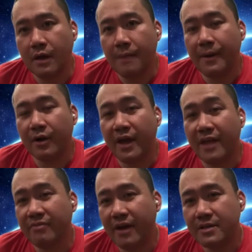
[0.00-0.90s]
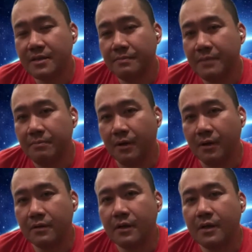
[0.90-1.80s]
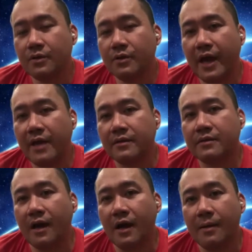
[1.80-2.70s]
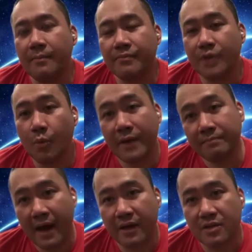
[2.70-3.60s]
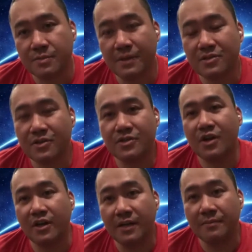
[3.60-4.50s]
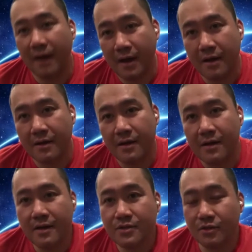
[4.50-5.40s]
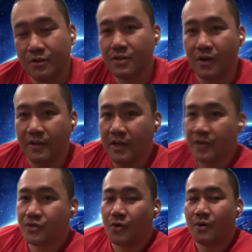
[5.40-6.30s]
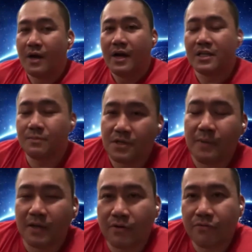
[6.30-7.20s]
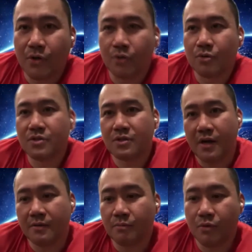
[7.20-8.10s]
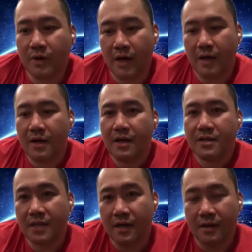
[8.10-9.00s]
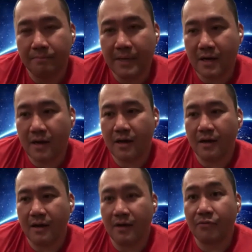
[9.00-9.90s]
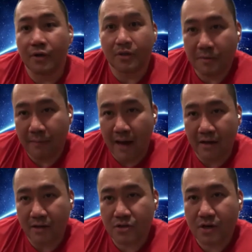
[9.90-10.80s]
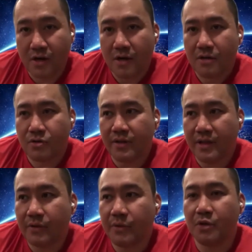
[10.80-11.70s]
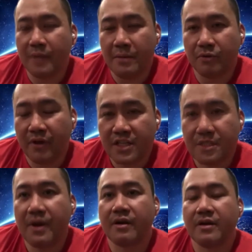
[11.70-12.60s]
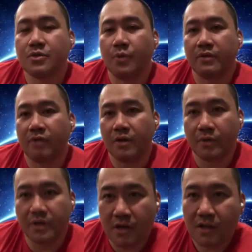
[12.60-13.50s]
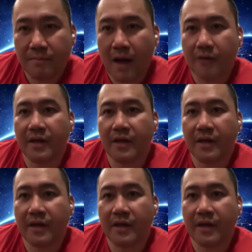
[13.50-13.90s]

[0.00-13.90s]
But I advise the people to get the white package because they're starting pa. So they're starting. So it's much better for you to start muna sa pinaka affordable package. So in that way, you'll be able to experience what Crowd One is all about.